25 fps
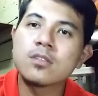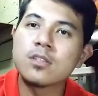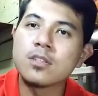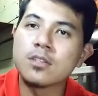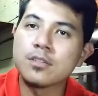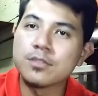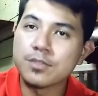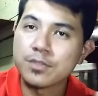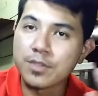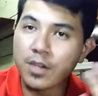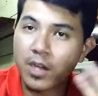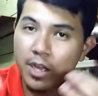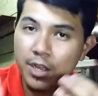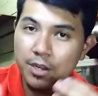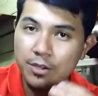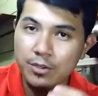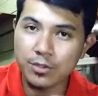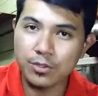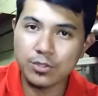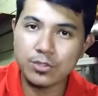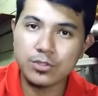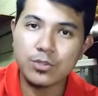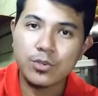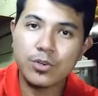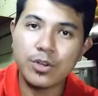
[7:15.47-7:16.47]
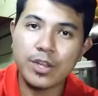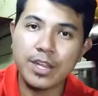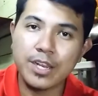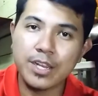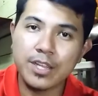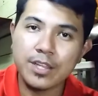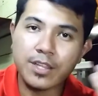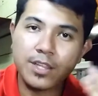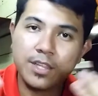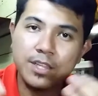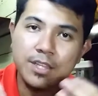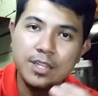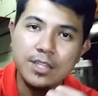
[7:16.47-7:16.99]
the virus or
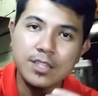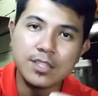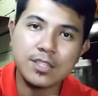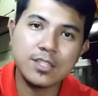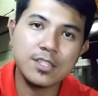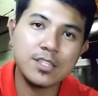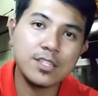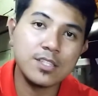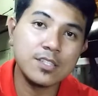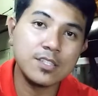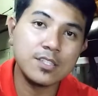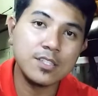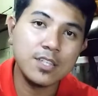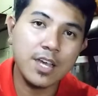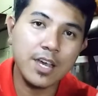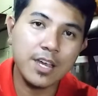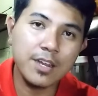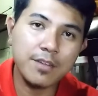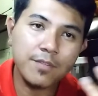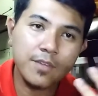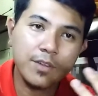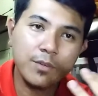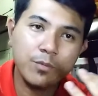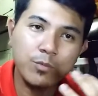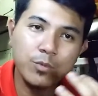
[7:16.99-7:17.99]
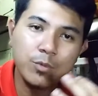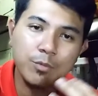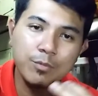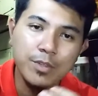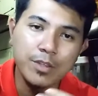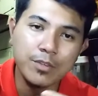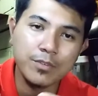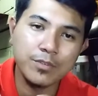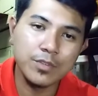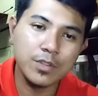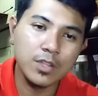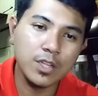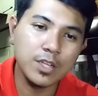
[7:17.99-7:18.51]
anything that inside of them will
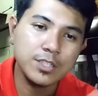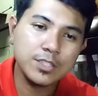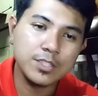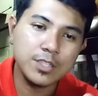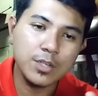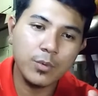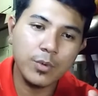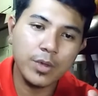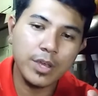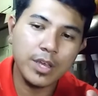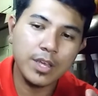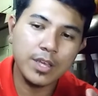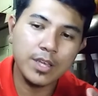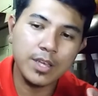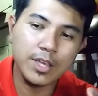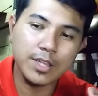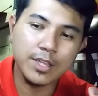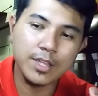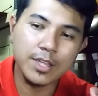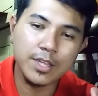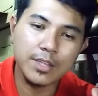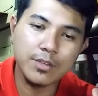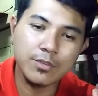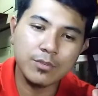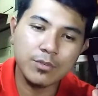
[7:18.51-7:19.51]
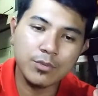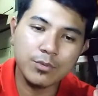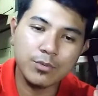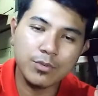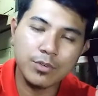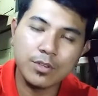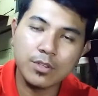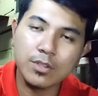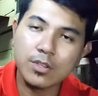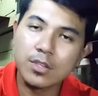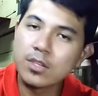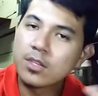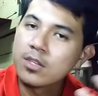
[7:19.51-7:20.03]
be flushed away, and then
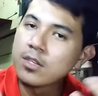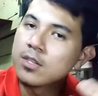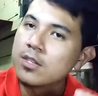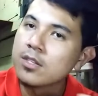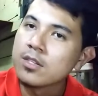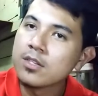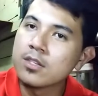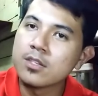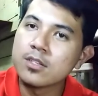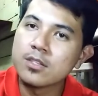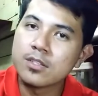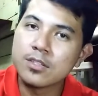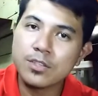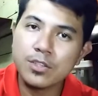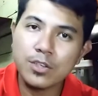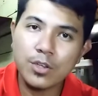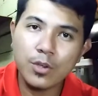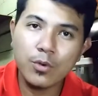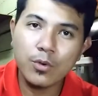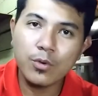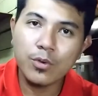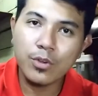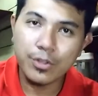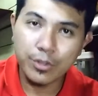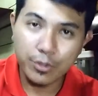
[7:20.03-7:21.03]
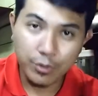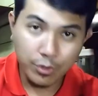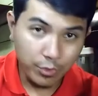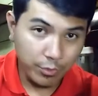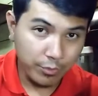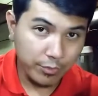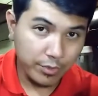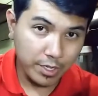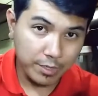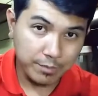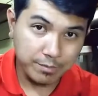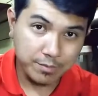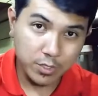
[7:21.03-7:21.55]
you know what, you know
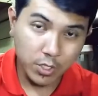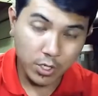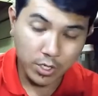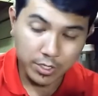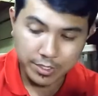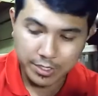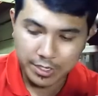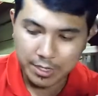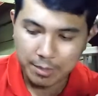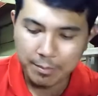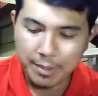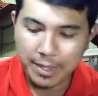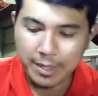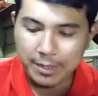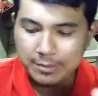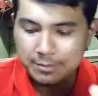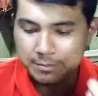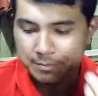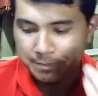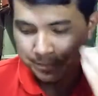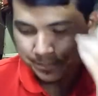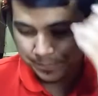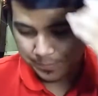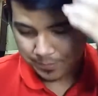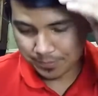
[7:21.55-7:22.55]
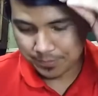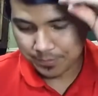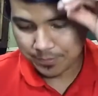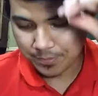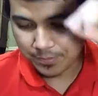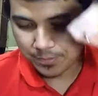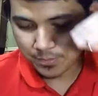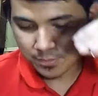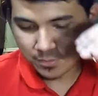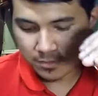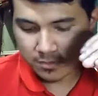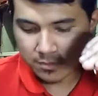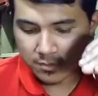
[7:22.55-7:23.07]
what I'm talking about.
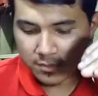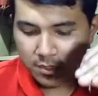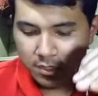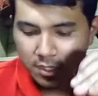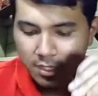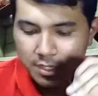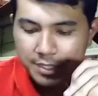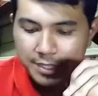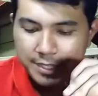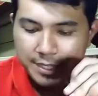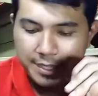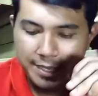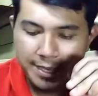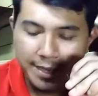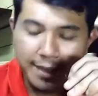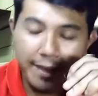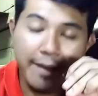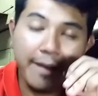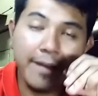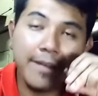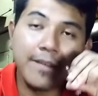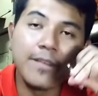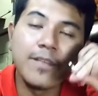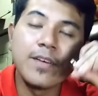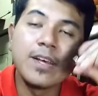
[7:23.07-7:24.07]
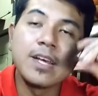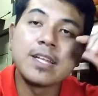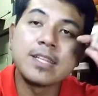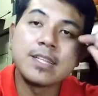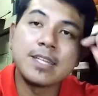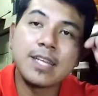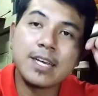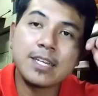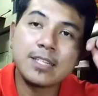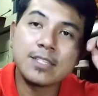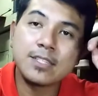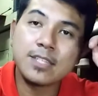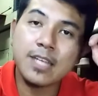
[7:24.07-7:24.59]
Yeah,
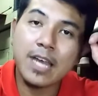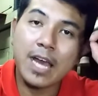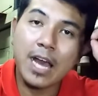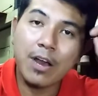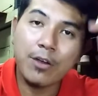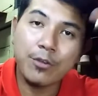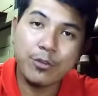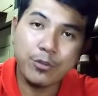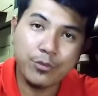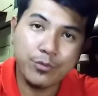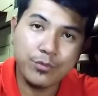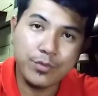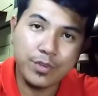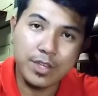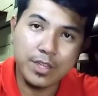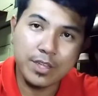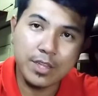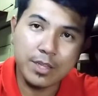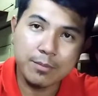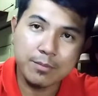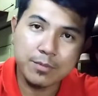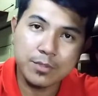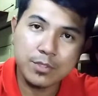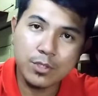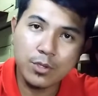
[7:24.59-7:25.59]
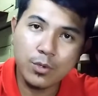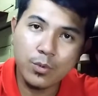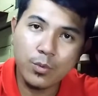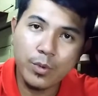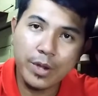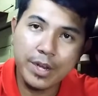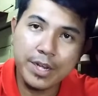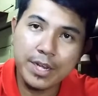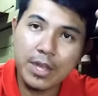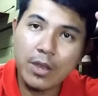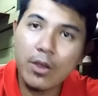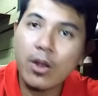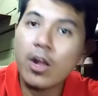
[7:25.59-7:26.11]
that's how you feed them. So
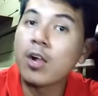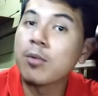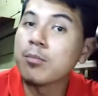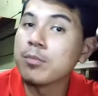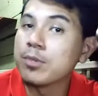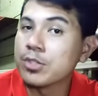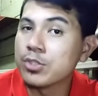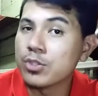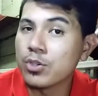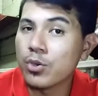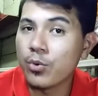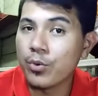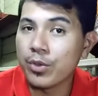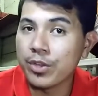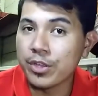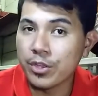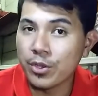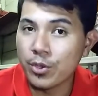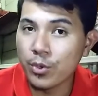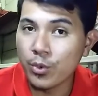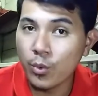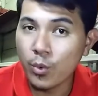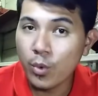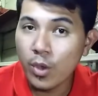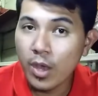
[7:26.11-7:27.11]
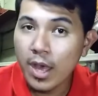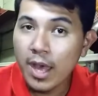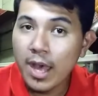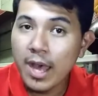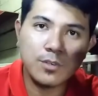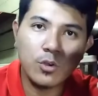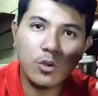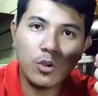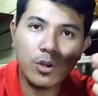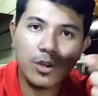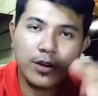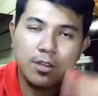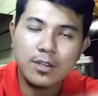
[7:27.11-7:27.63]
right now I'll be showing you
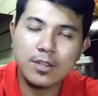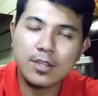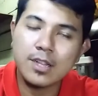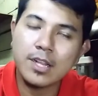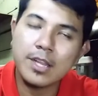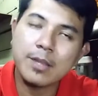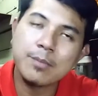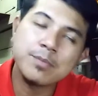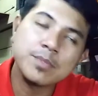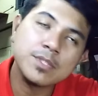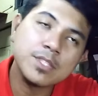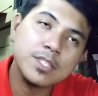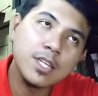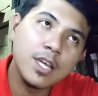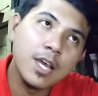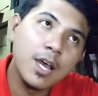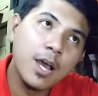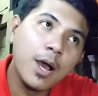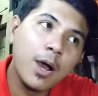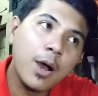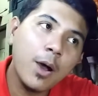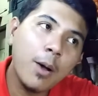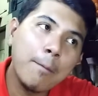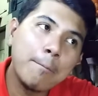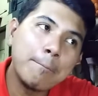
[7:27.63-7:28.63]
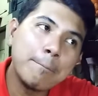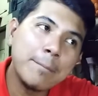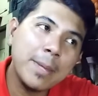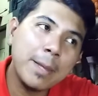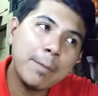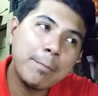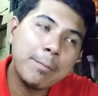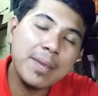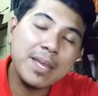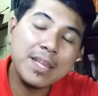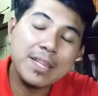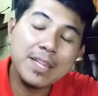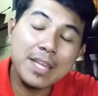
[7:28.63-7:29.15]
or clips of
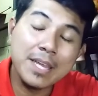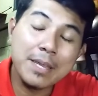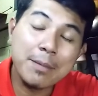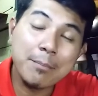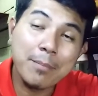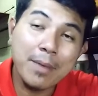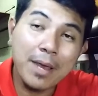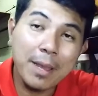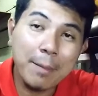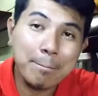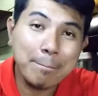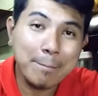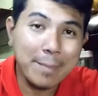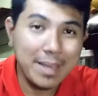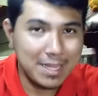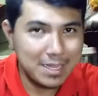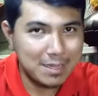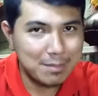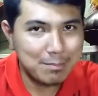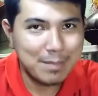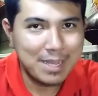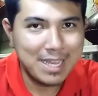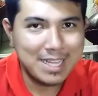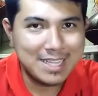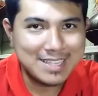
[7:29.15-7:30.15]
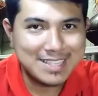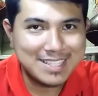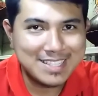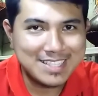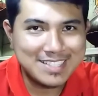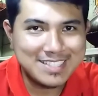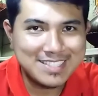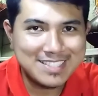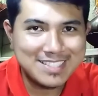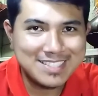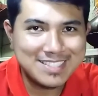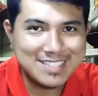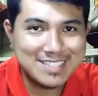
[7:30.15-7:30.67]
me feeding my pet
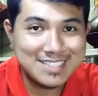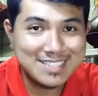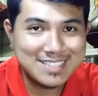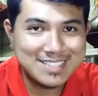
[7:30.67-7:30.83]
mantids.